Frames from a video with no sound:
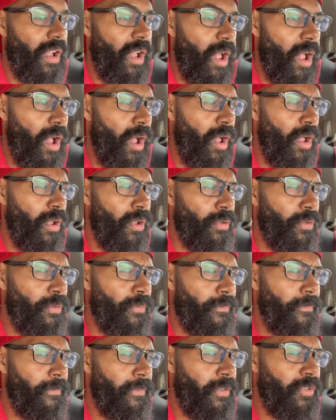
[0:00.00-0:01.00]

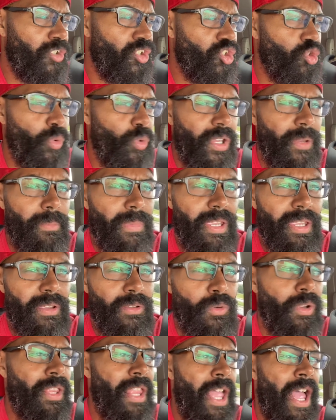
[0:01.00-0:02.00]
of streaming
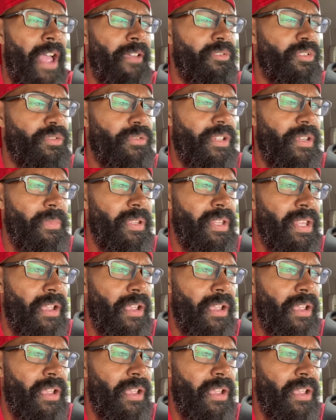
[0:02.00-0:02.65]
or live streaming,